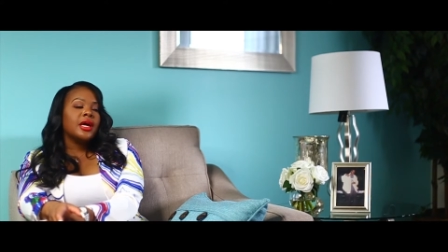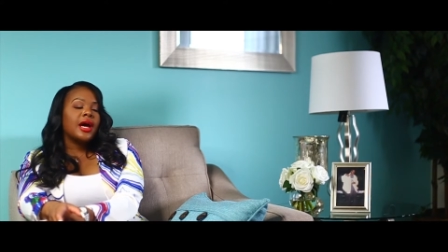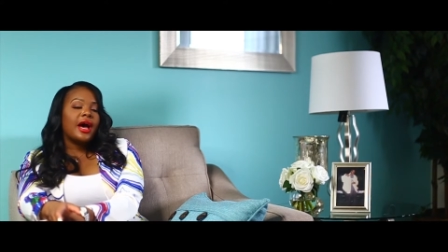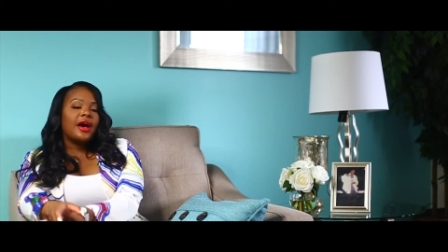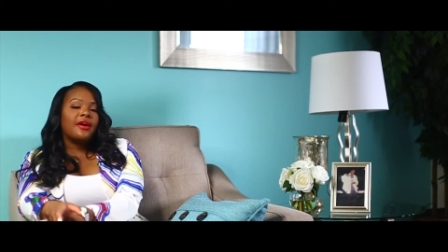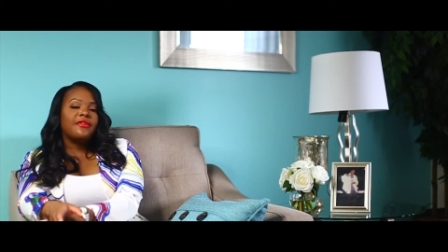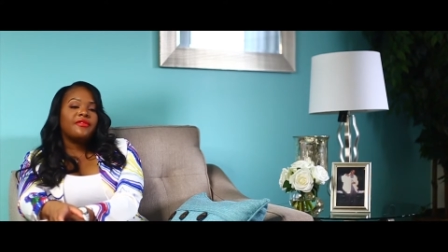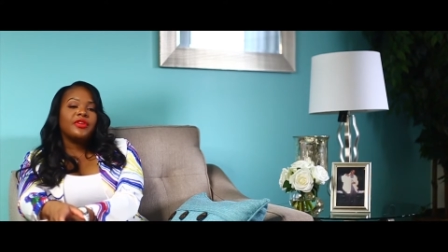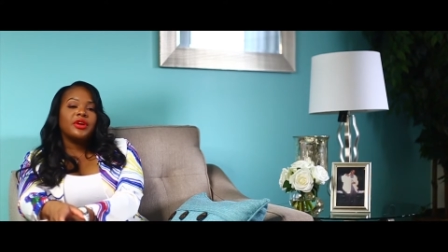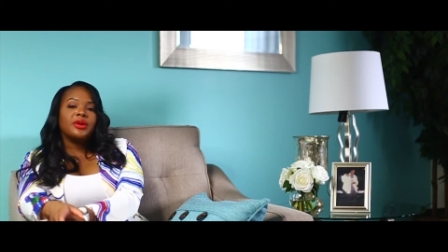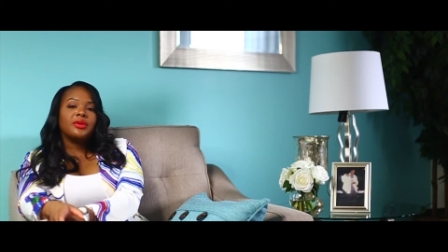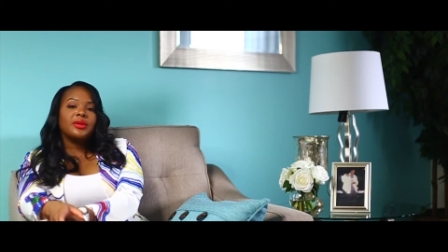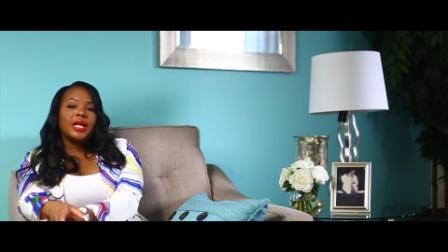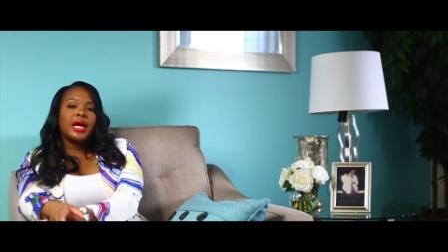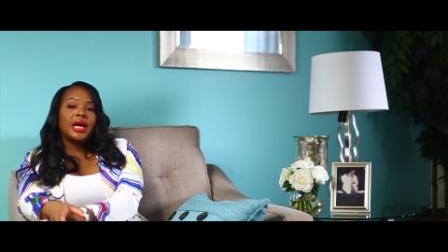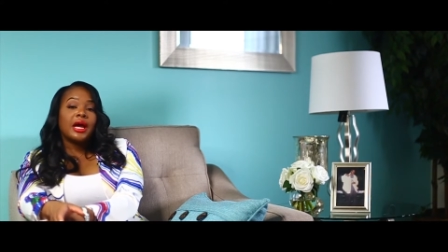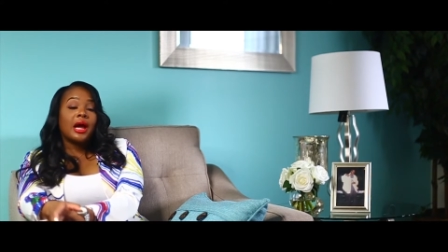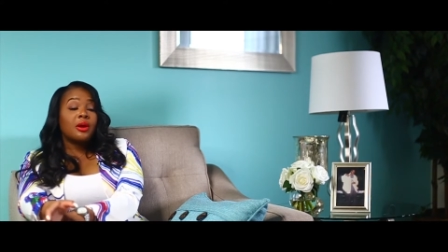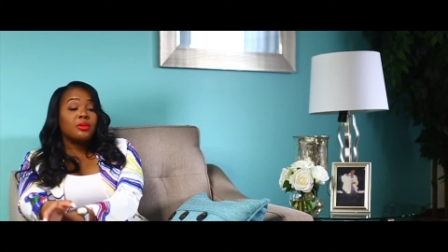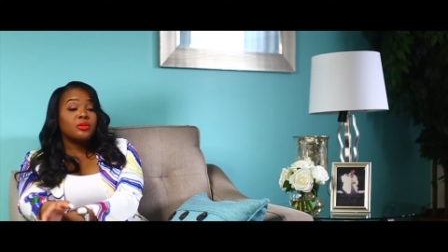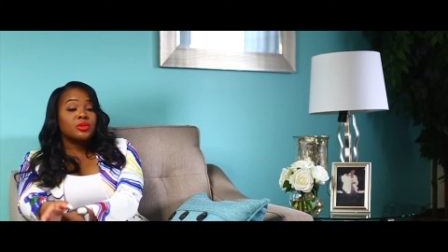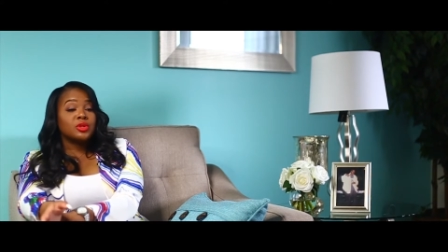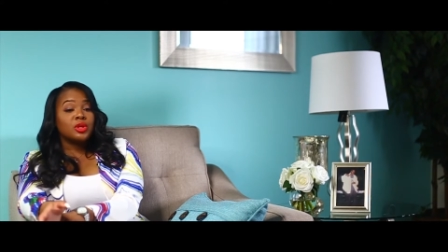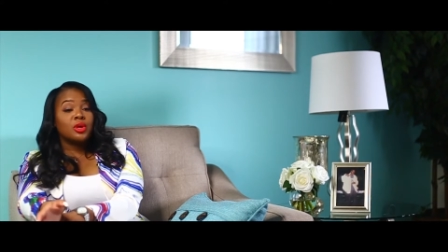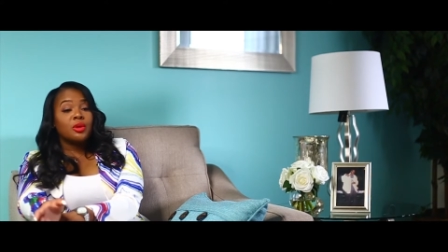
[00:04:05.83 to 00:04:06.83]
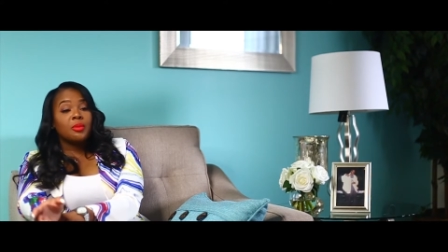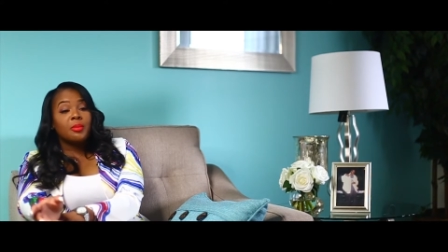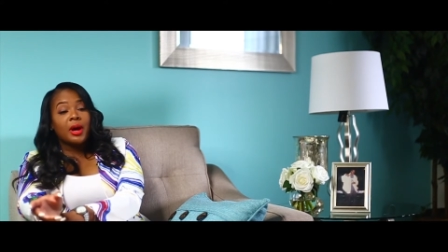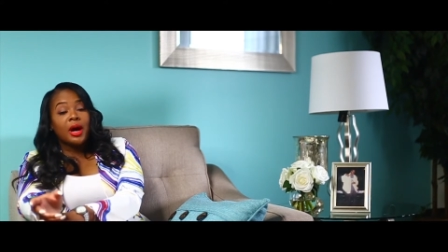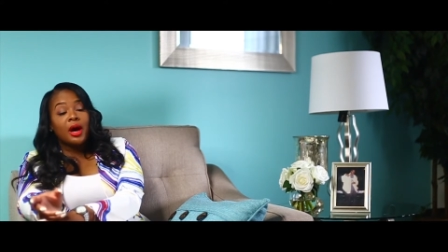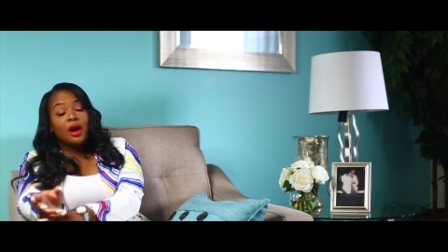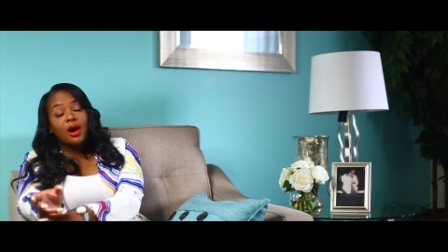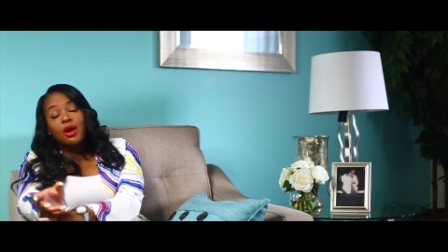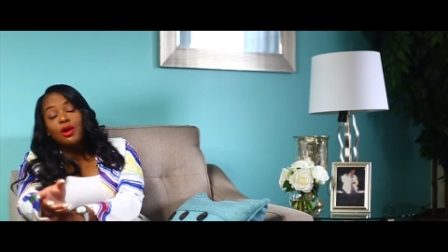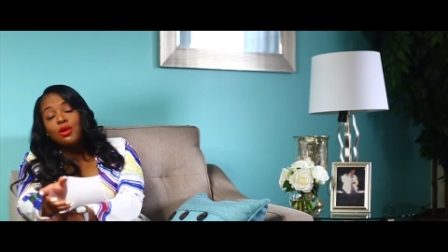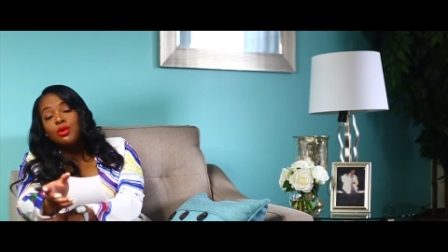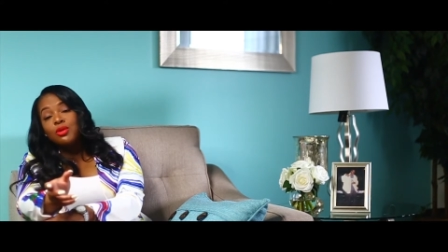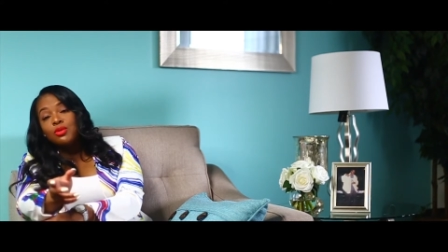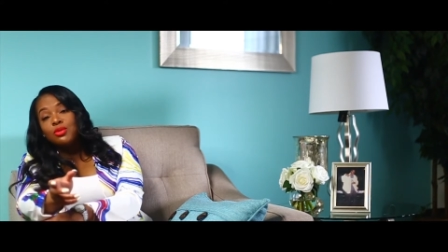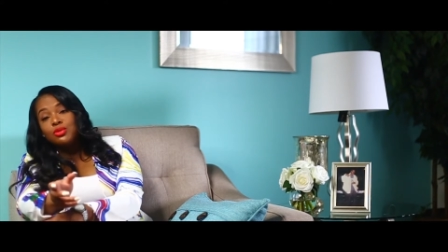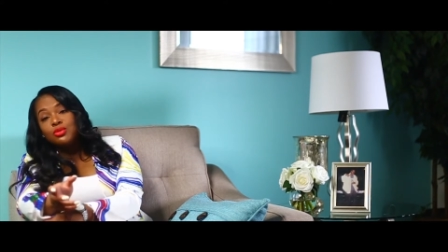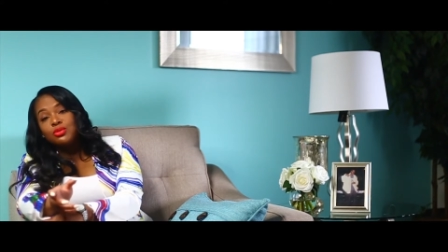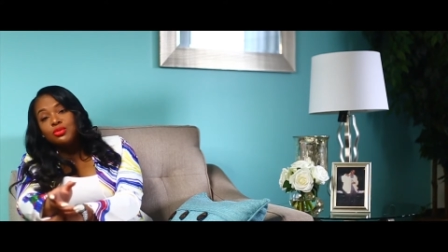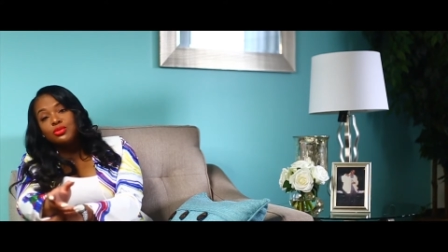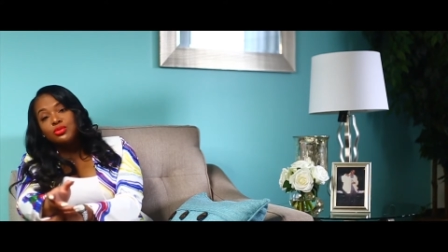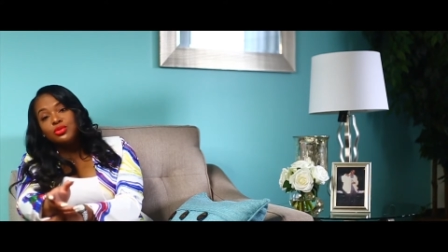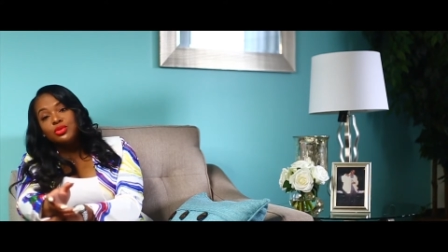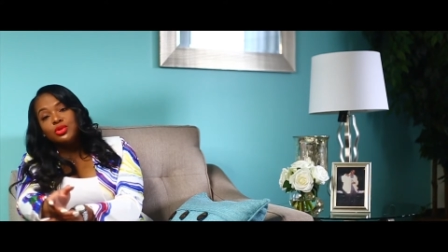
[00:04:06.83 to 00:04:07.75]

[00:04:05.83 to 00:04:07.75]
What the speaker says: I felt like I was on my own.